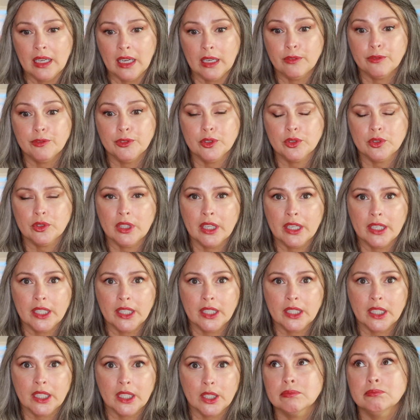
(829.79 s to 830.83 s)
I feel
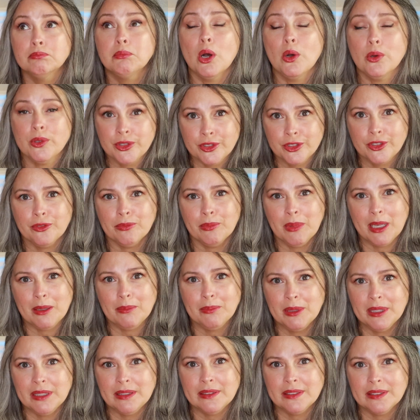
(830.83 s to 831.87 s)
like most of my
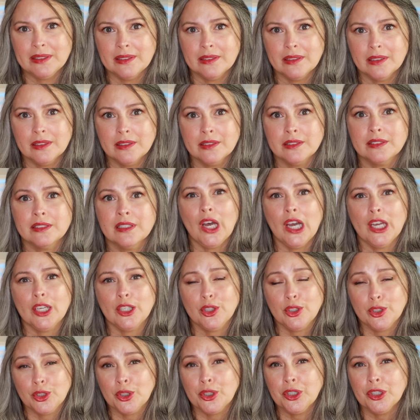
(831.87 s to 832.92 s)
pieces, I
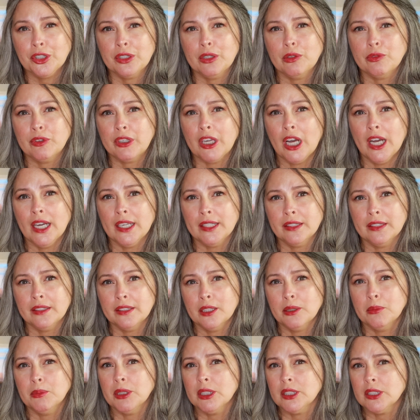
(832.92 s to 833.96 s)
could have gotten
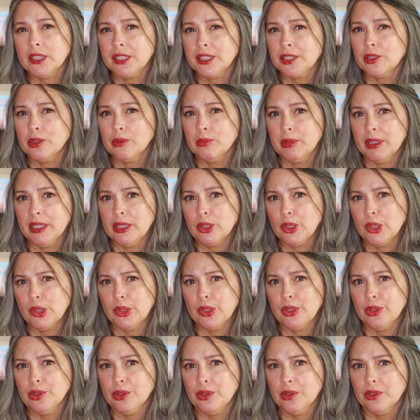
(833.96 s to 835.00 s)
them a little
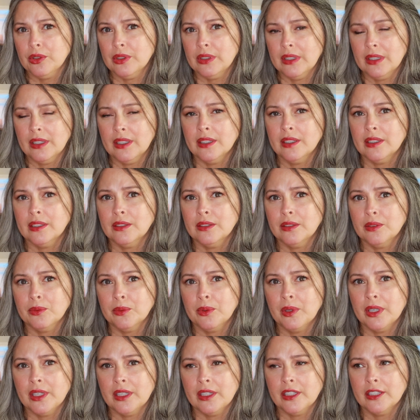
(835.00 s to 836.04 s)
bigger than
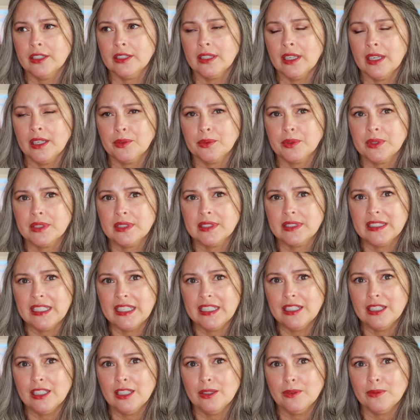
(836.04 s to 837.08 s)
what I
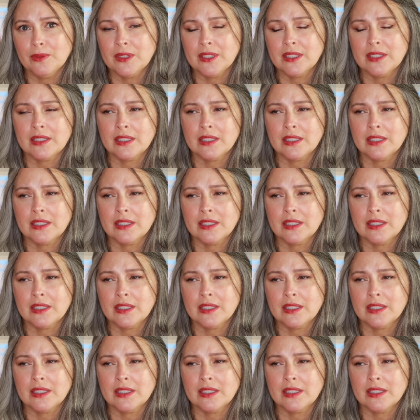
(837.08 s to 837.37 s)
received.